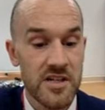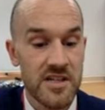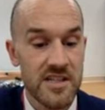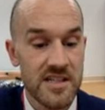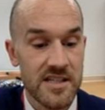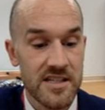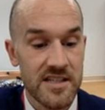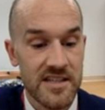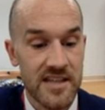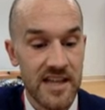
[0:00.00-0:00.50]

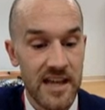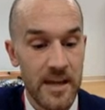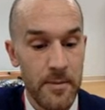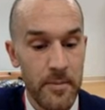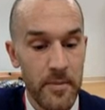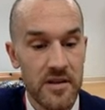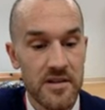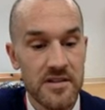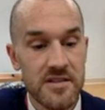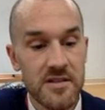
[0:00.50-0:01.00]

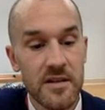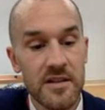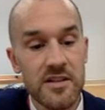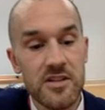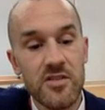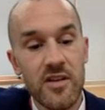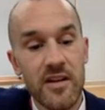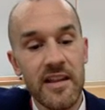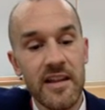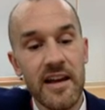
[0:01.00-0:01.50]
Escape. So let's
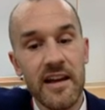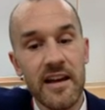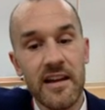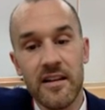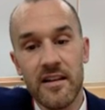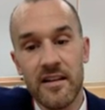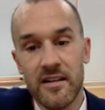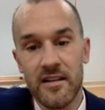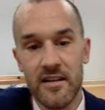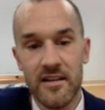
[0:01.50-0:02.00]
try that.
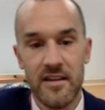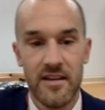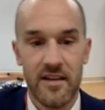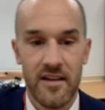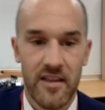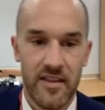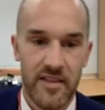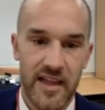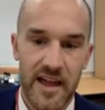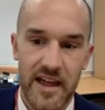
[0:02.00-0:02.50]

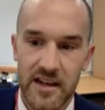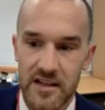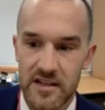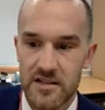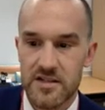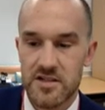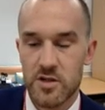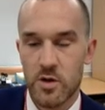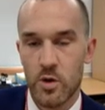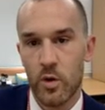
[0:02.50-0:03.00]
That
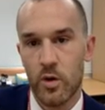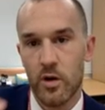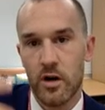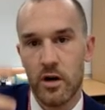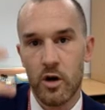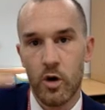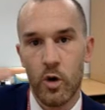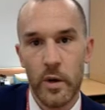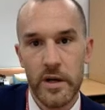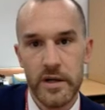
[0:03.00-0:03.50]
is your
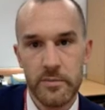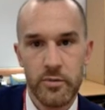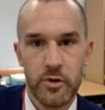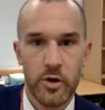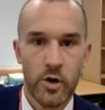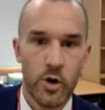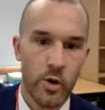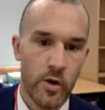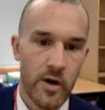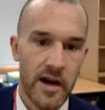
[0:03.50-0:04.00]
quit
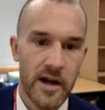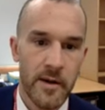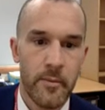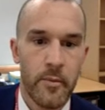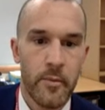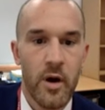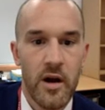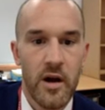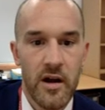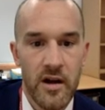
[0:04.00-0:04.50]

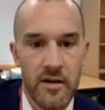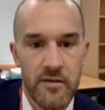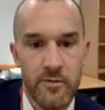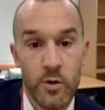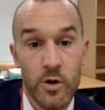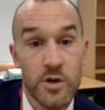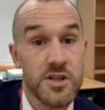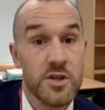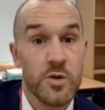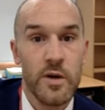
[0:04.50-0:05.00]
program,
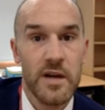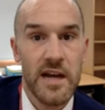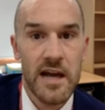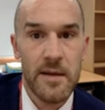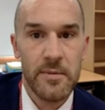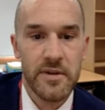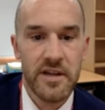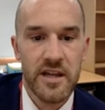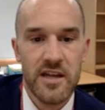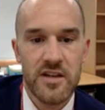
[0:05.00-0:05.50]
force quit
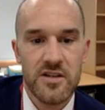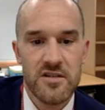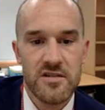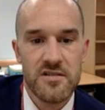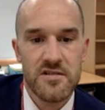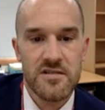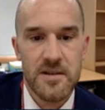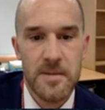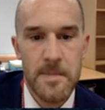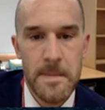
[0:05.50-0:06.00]

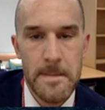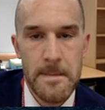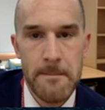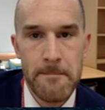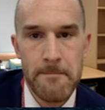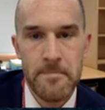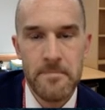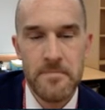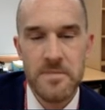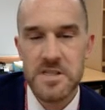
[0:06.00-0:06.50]
applications.
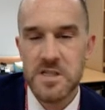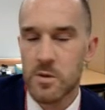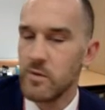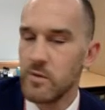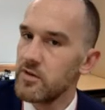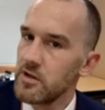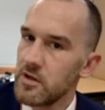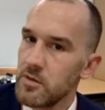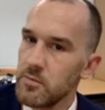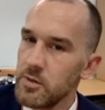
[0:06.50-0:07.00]
So
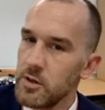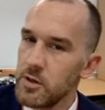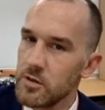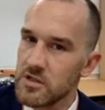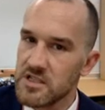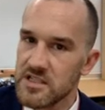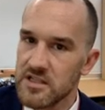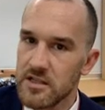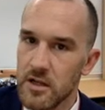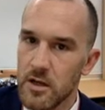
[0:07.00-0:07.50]
if your
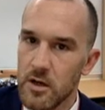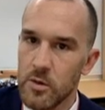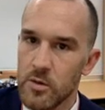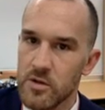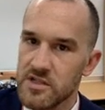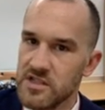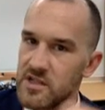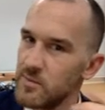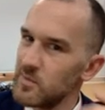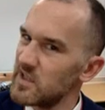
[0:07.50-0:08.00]
computer's slow
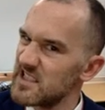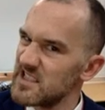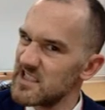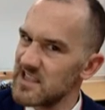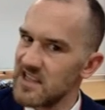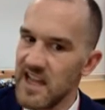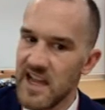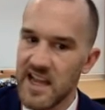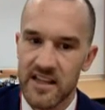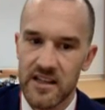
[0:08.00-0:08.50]
or something's
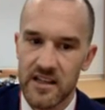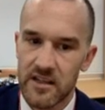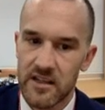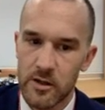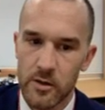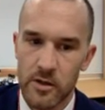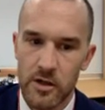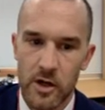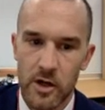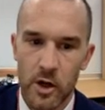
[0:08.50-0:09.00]
lagging,
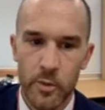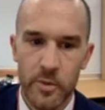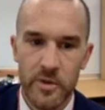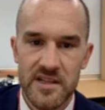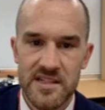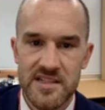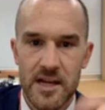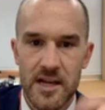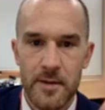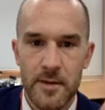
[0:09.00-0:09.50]
you can open
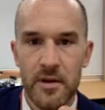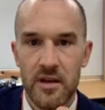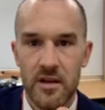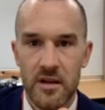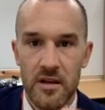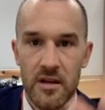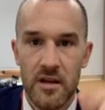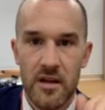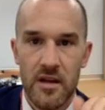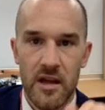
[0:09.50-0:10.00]
this up
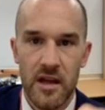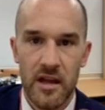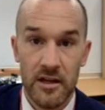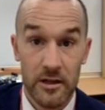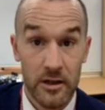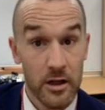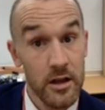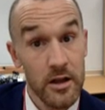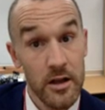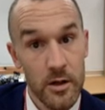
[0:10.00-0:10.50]

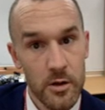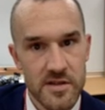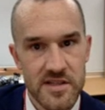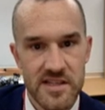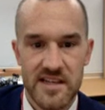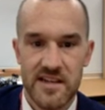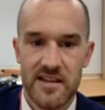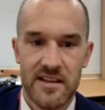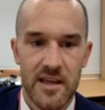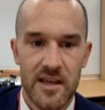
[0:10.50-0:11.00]
and close
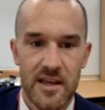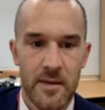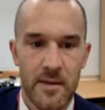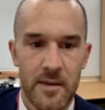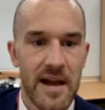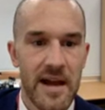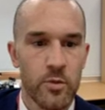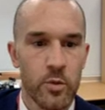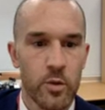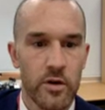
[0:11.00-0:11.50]
it and get
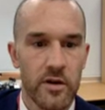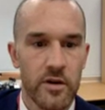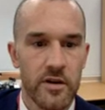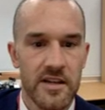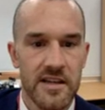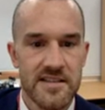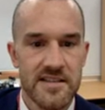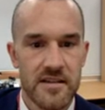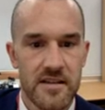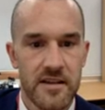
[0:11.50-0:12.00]
back to work
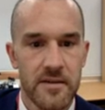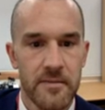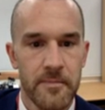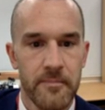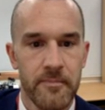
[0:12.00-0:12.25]
easily.